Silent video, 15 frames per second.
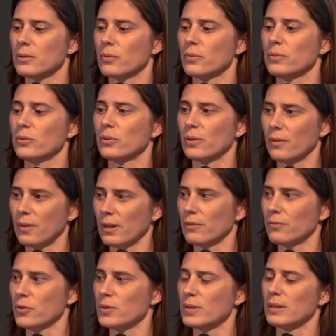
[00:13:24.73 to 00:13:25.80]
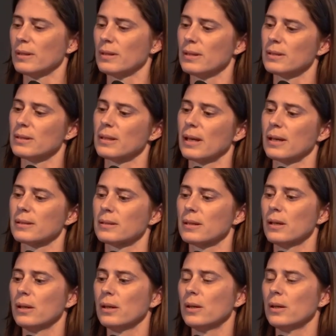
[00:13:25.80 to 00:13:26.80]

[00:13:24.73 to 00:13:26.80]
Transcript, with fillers: So you could think of using these as